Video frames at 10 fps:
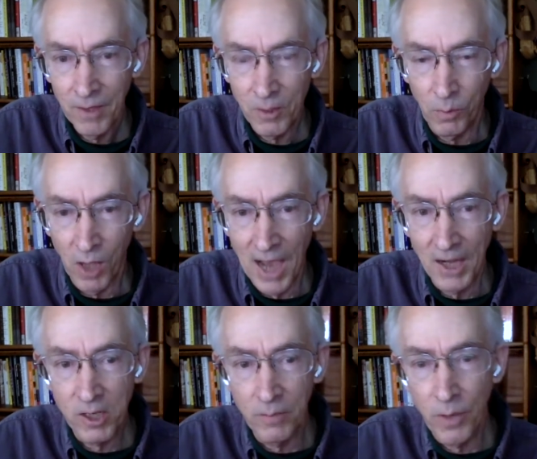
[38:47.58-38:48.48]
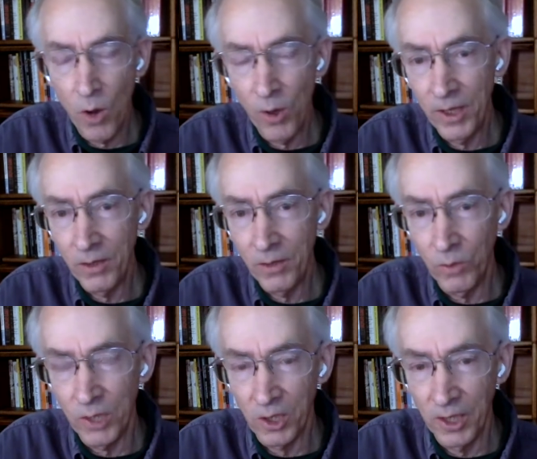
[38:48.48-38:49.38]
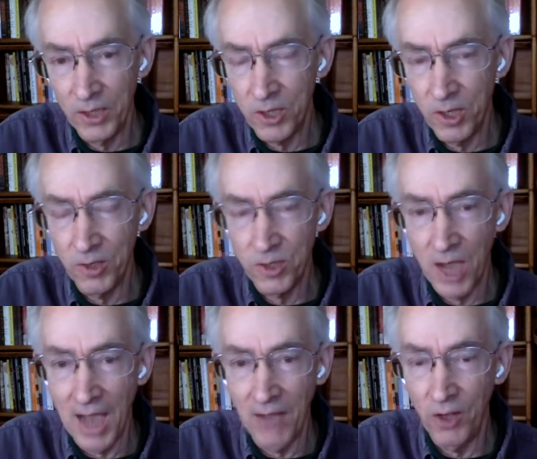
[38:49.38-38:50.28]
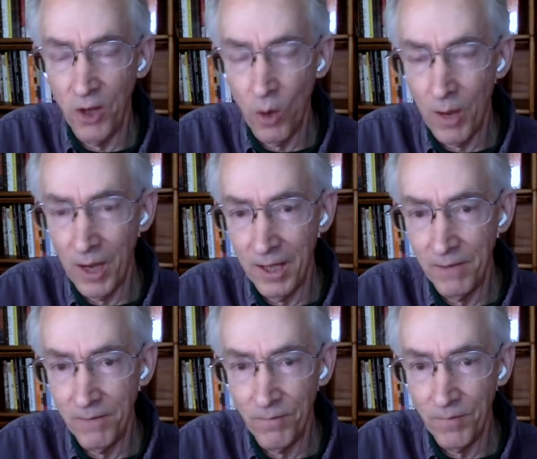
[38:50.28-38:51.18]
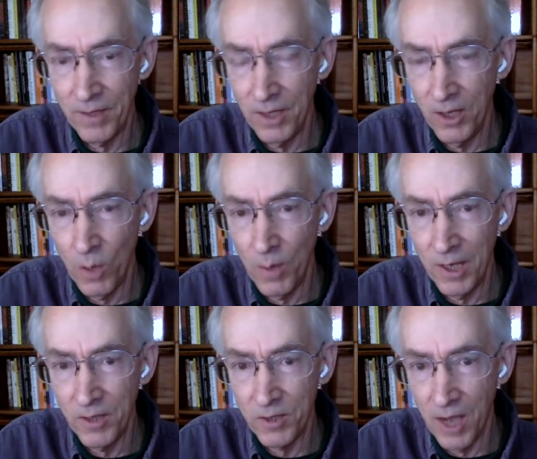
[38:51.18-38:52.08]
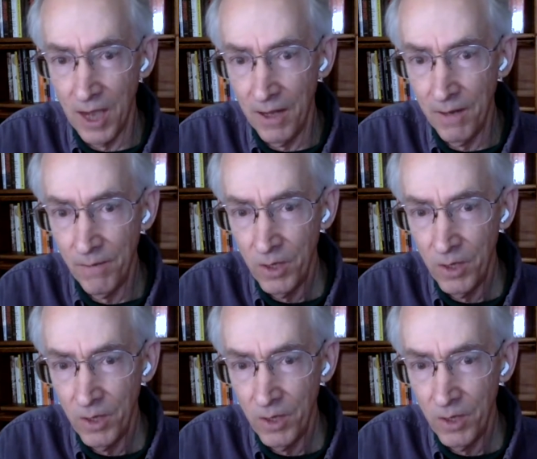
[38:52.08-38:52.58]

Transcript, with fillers: the blind component, which leads to design that nobody that nobody designed,